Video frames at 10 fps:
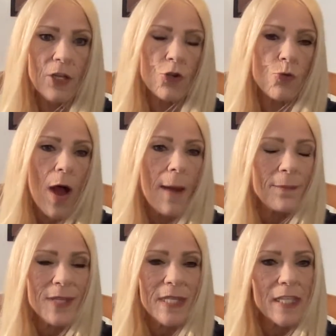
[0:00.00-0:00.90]

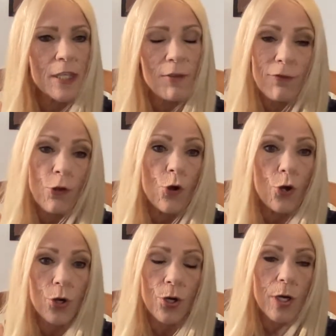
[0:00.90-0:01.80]
drops to the
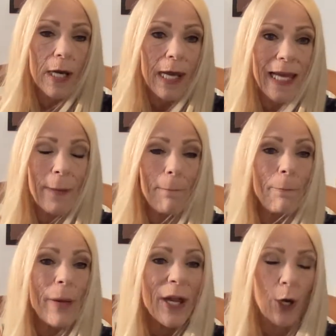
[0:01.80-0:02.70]
floor like
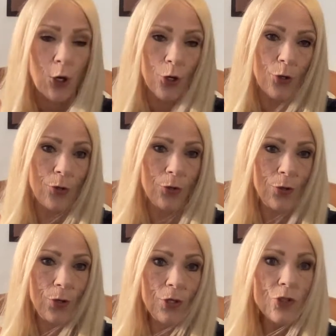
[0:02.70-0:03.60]
butter,
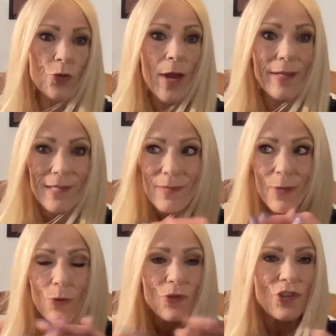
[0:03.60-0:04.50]

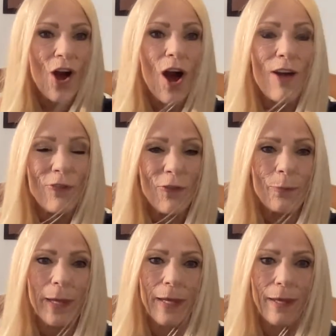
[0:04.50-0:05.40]
transmutes off
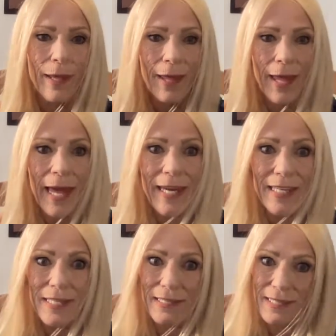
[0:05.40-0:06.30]
me and
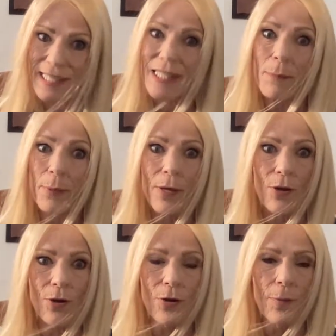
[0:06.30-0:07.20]
is
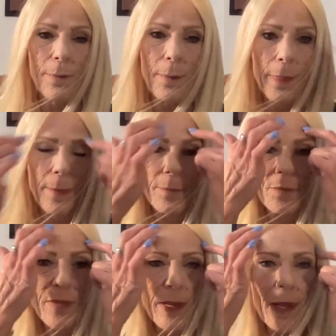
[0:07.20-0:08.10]
disappeared.
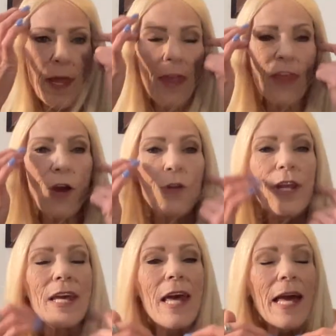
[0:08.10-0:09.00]
The
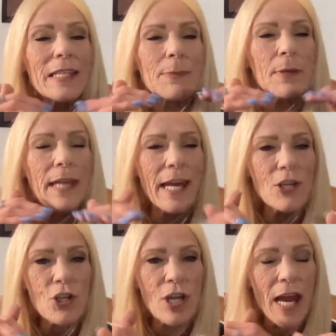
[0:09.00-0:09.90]
only
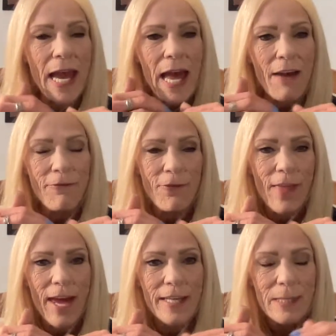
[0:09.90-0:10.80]
explanation I have for
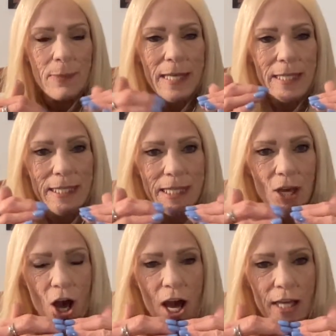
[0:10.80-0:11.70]
that is because it's
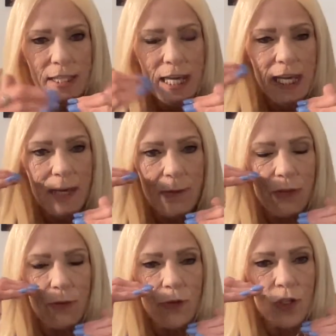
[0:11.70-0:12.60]
God taking me through the